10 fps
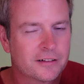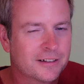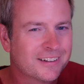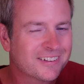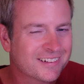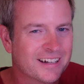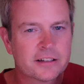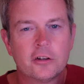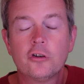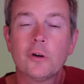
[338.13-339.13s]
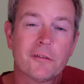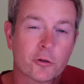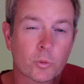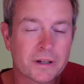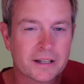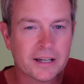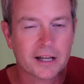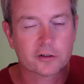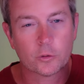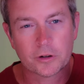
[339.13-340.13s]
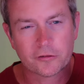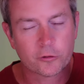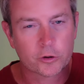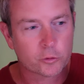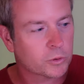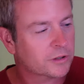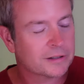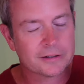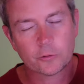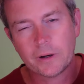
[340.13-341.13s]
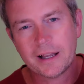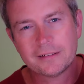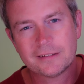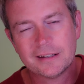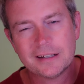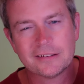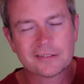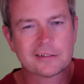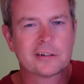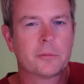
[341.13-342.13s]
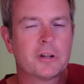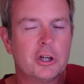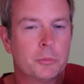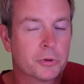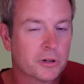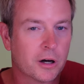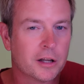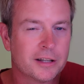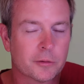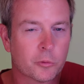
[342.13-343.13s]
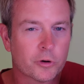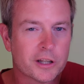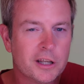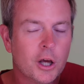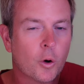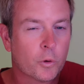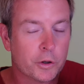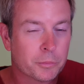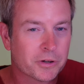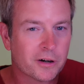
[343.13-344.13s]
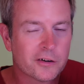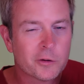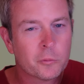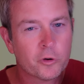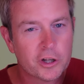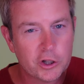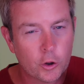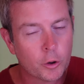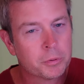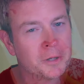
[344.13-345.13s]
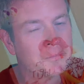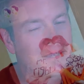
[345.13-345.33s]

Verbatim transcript: disconnected, you do have to reconnect in order for it to work. The way I see it is this is something you put on in the morning. When you put it on in the morning, you open up